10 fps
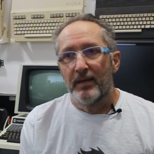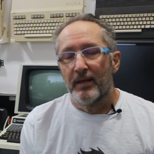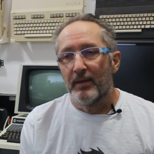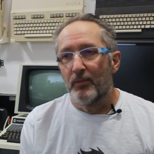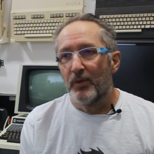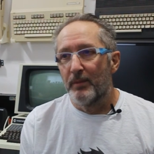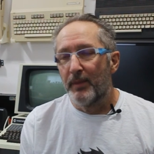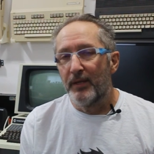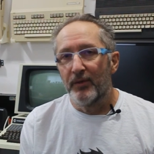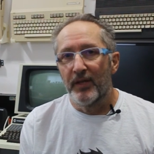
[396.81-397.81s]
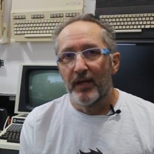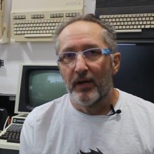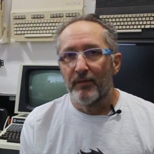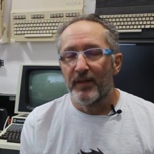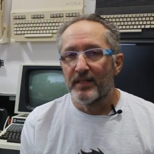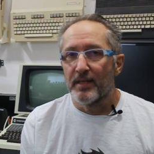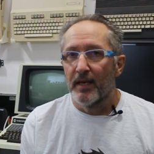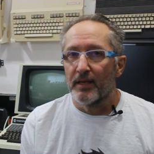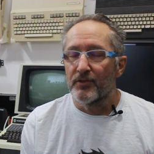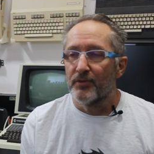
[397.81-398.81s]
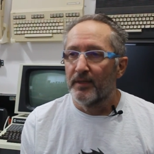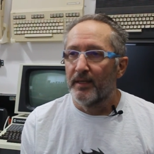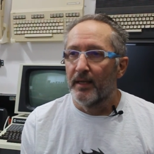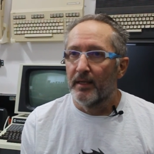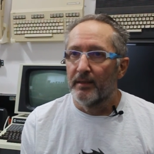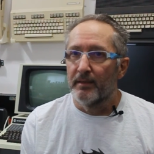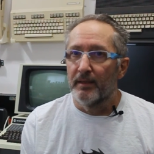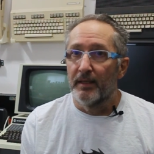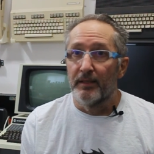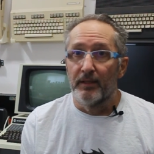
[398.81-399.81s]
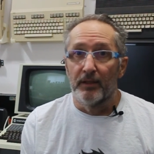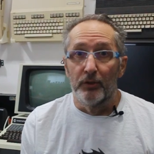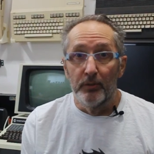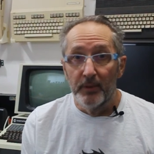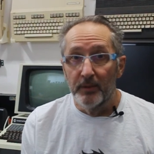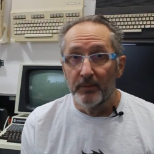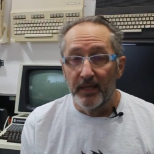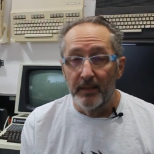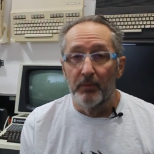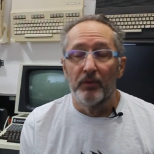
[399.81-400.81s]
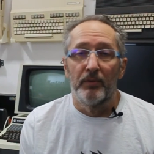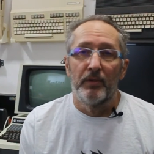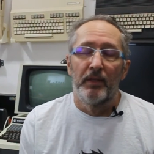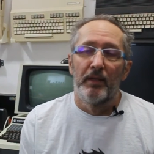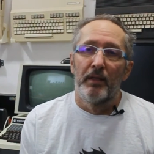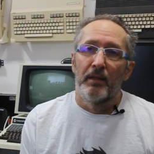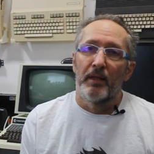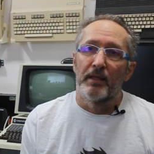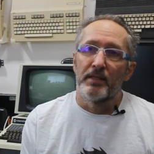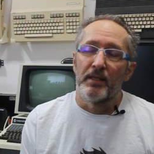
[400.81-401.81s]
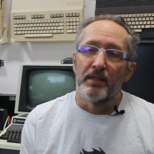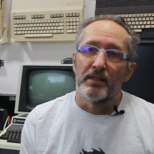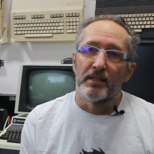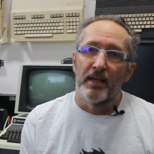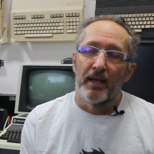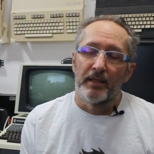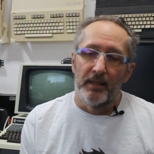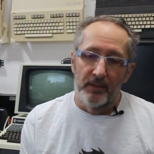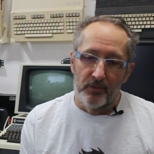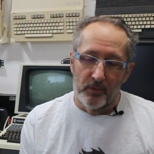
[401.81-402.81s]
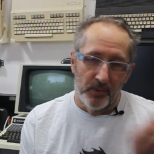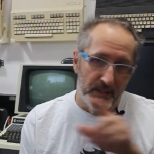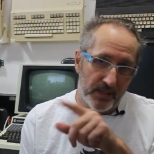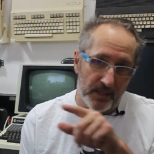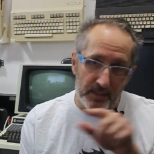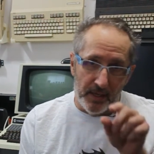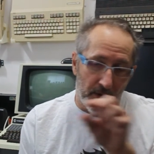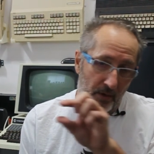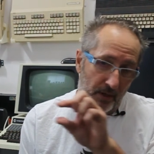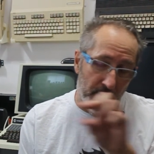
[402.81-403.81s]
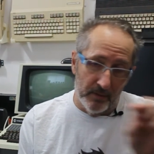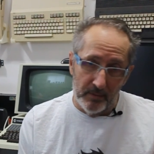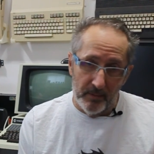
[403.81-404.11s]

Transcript: When you peel that off, that's actually an aluminum label that's inset into a recessed area